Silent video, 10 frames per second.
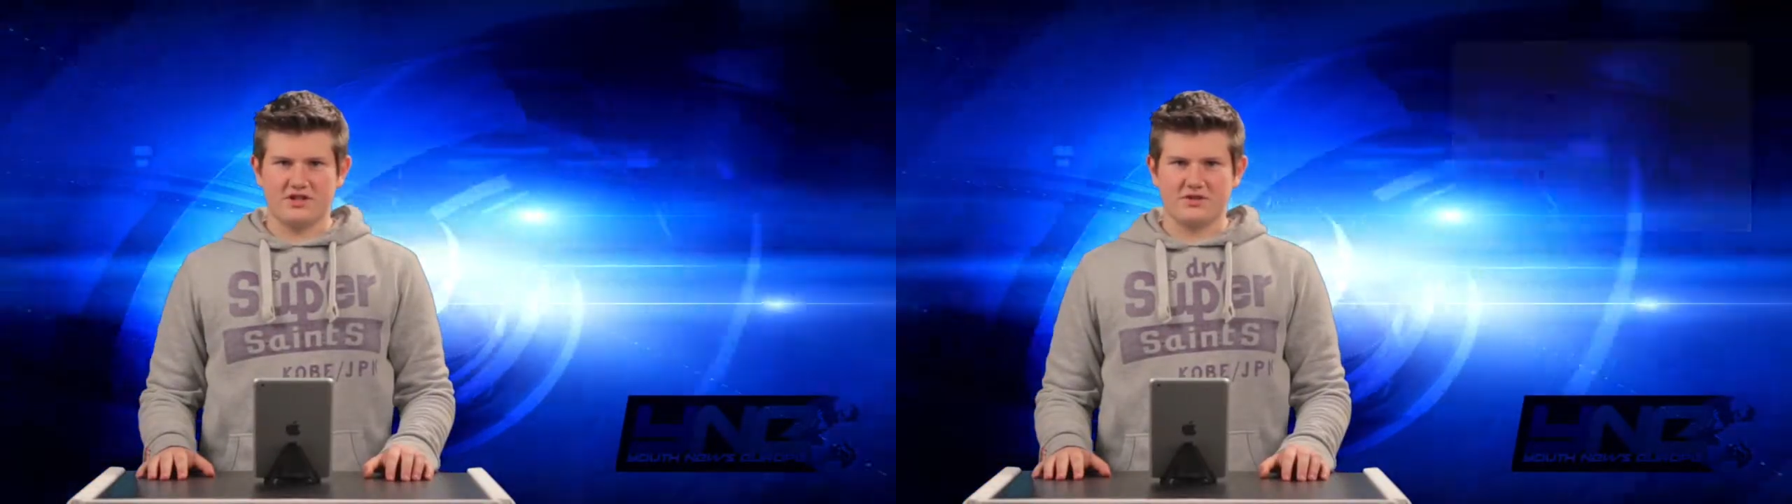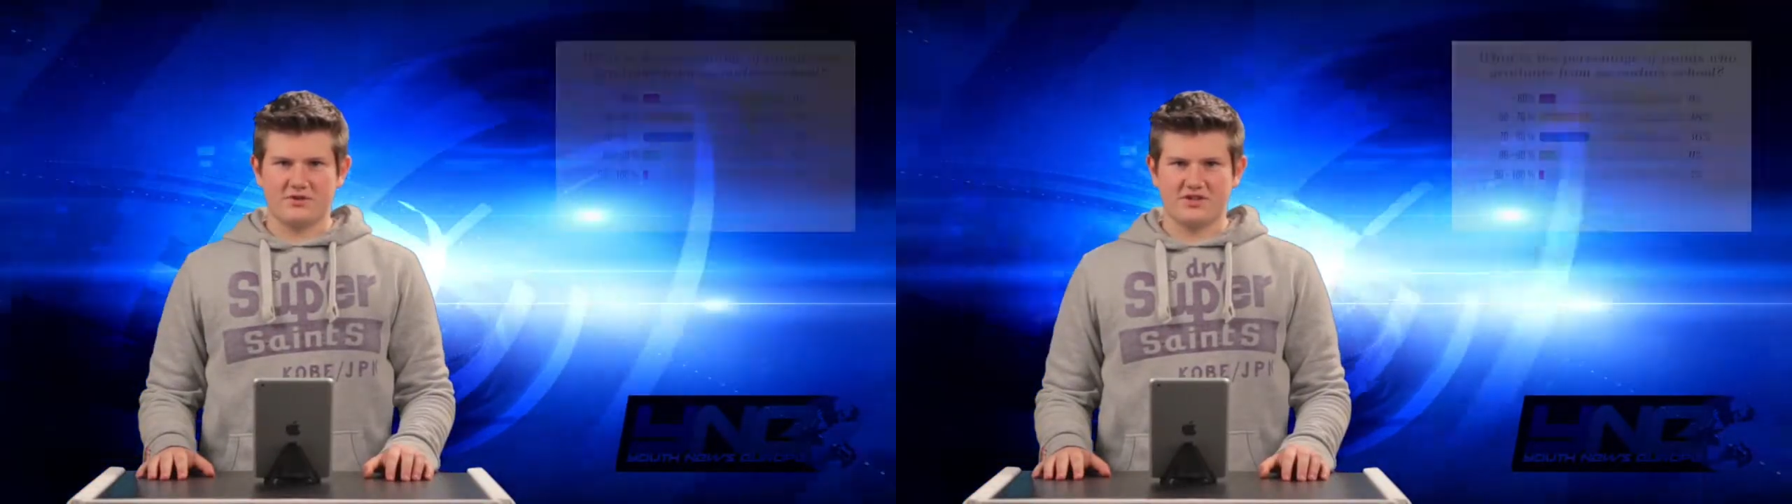
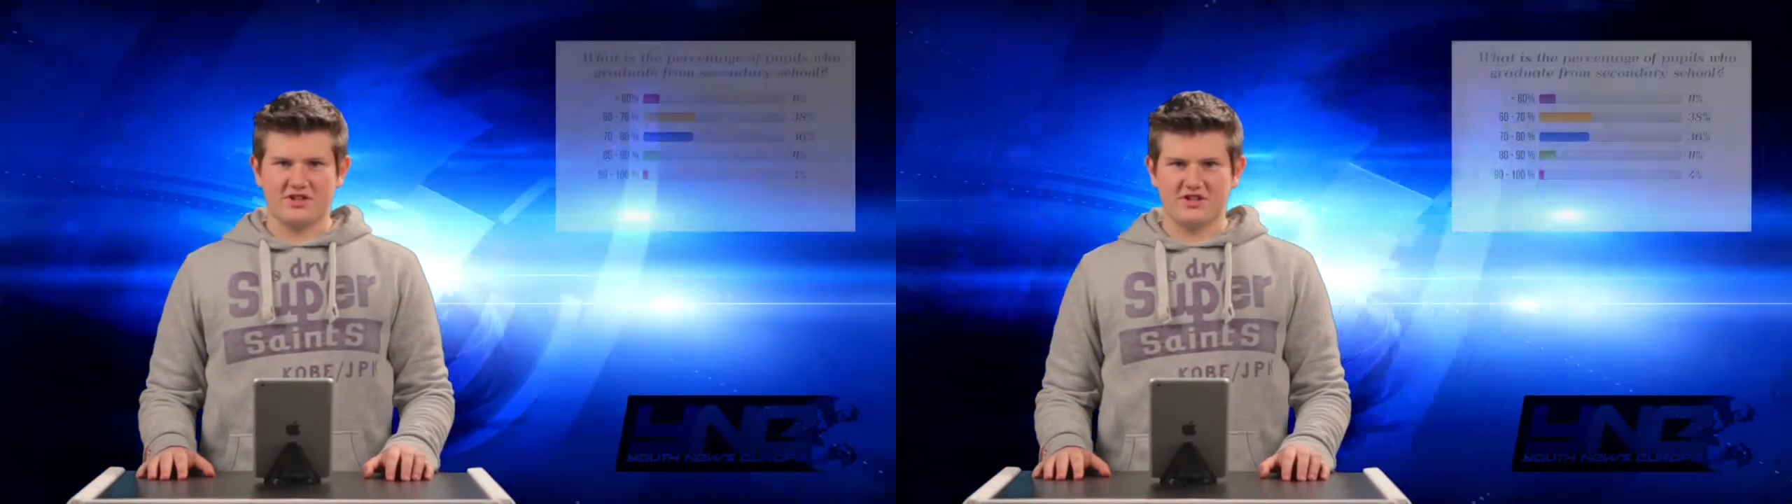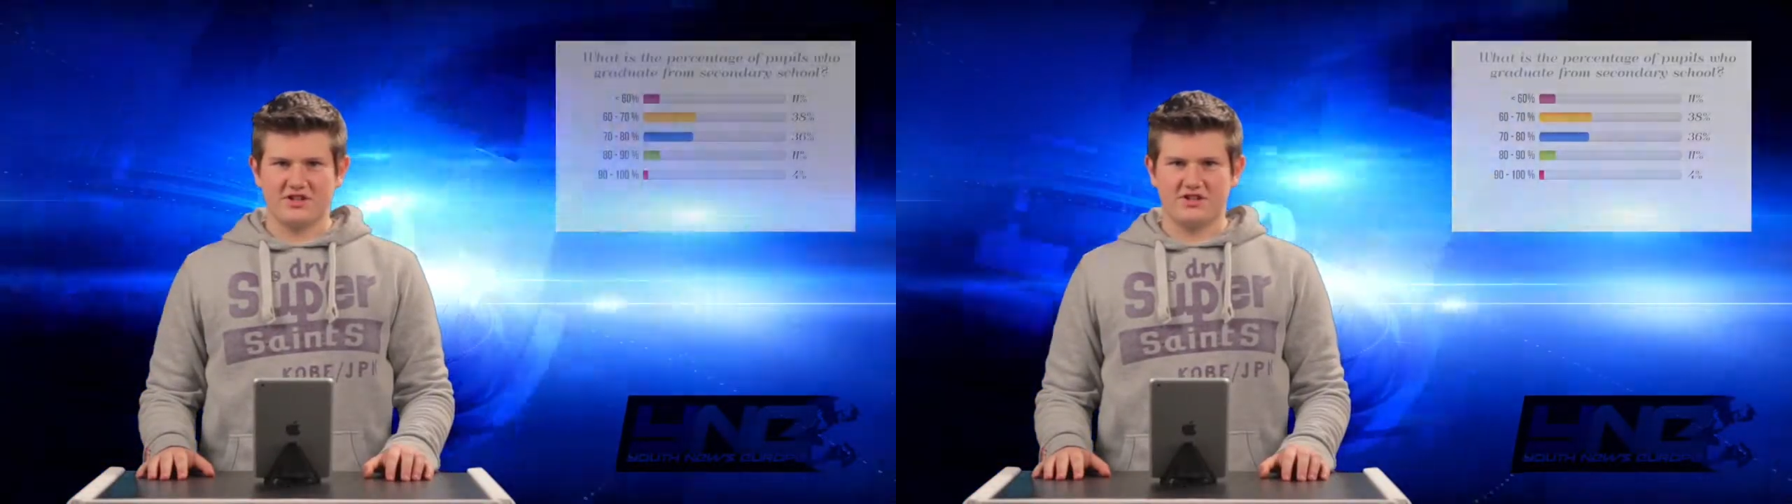is the
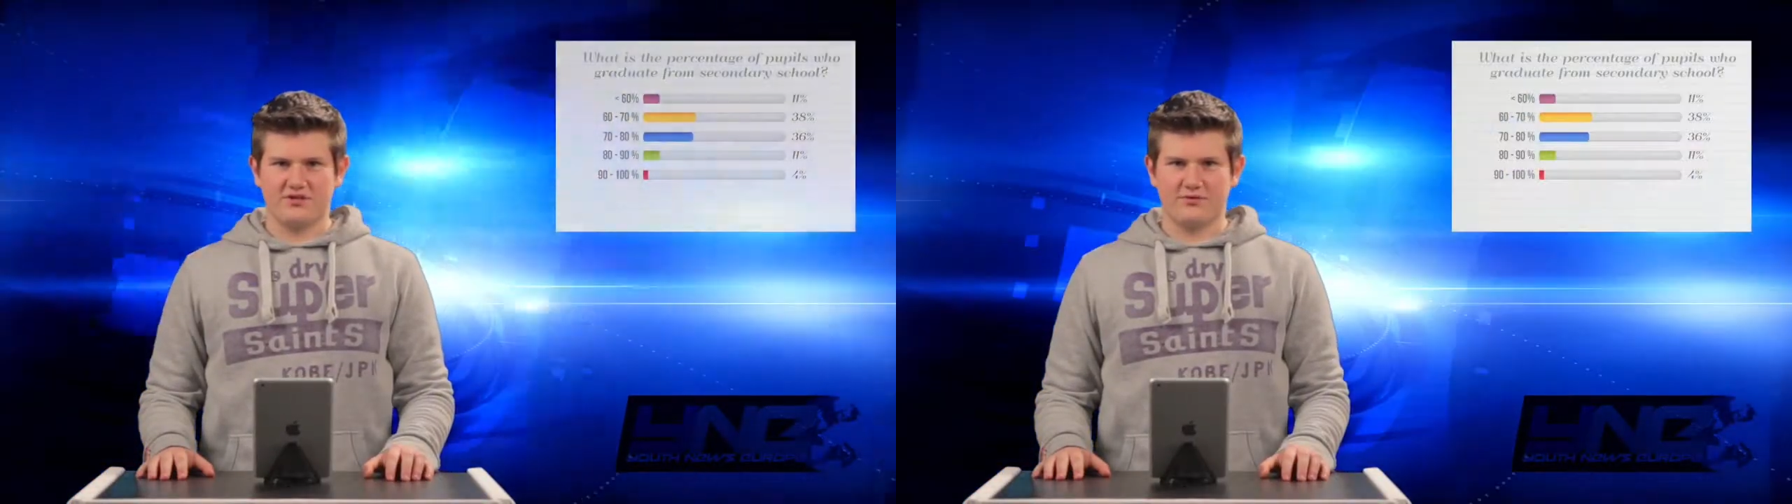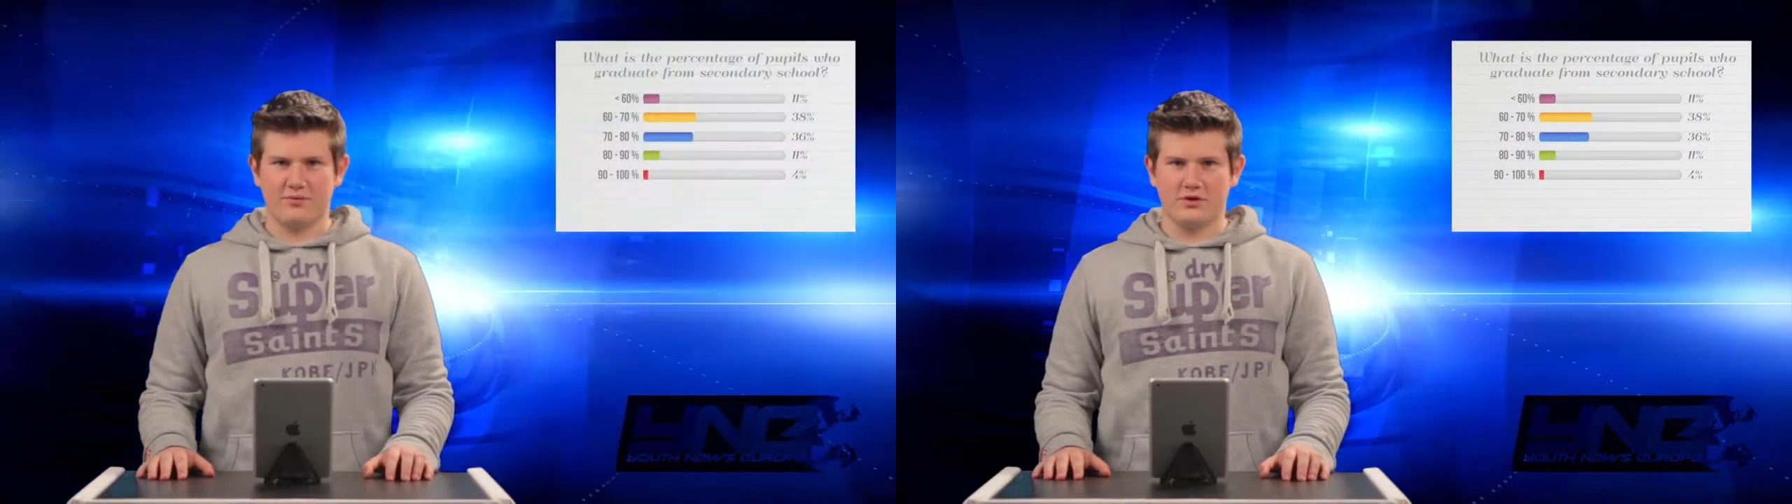percentage of